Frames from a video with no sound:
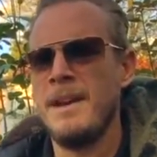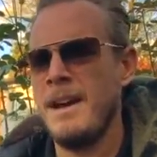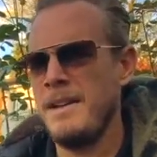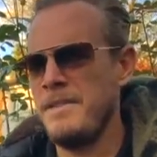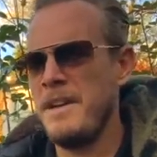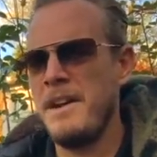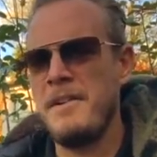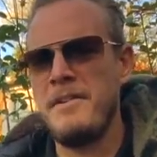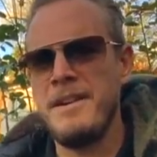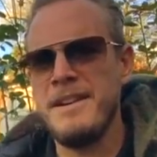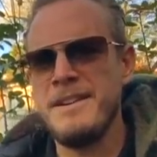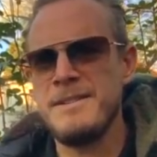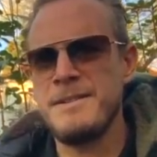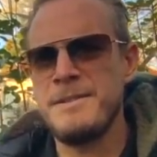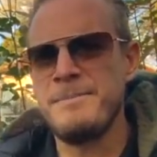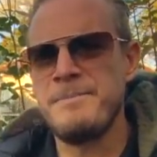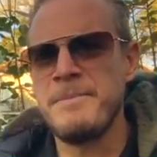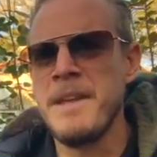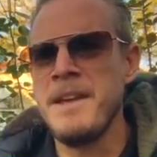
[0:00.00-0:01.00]
and there it
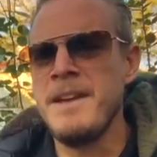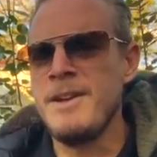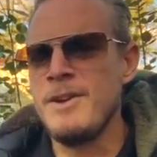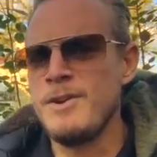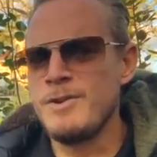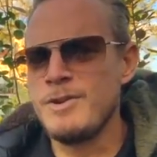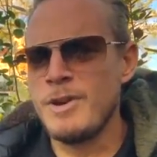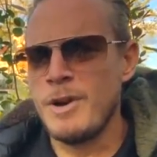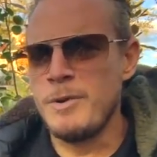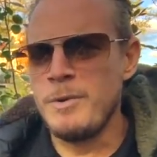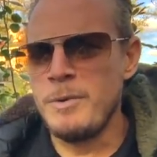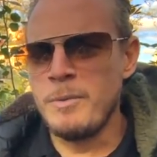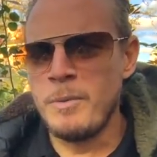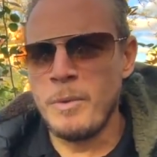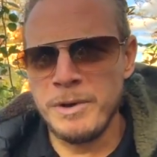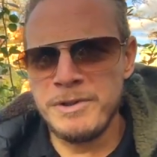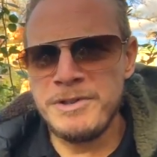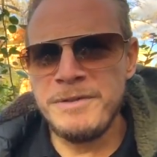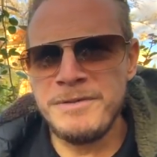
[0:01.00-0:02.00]
is. So
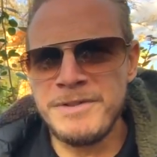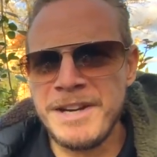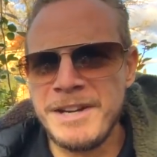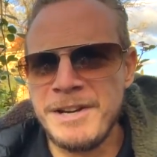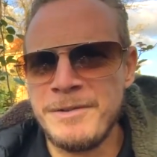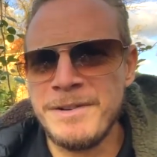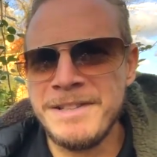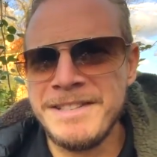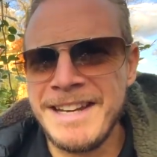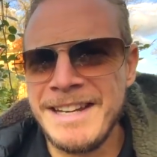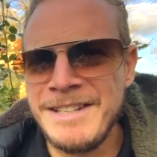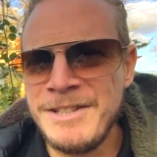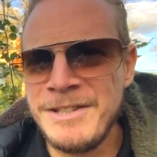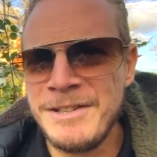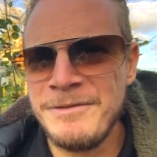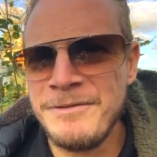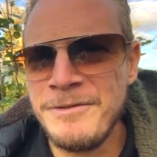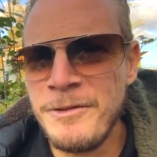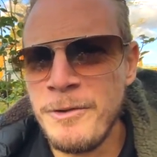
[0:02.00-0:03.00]
once you've set your
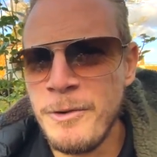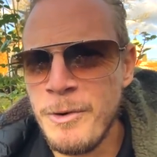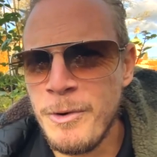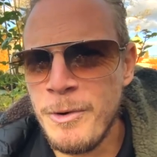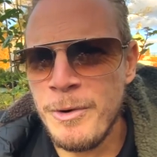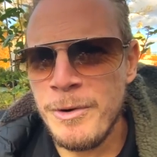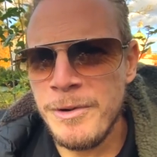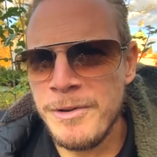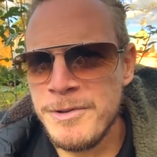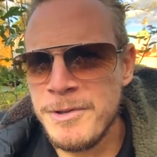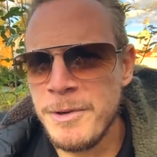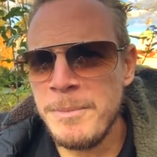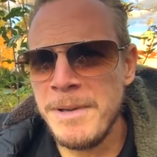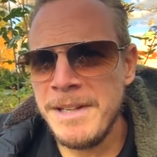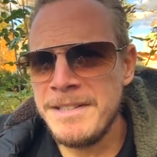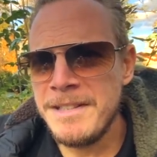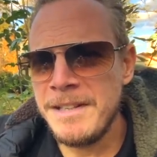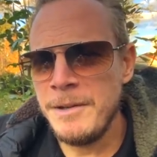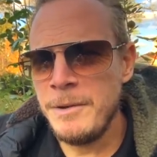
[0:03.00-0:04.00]
intention for
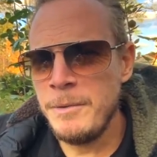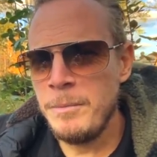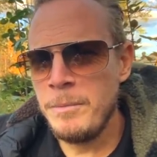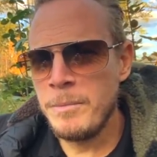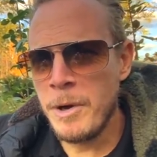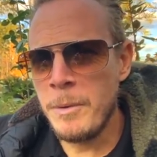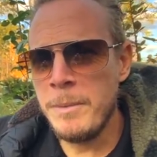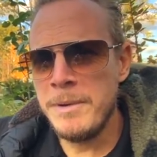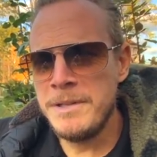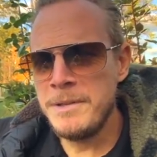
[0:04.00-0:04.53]
something to come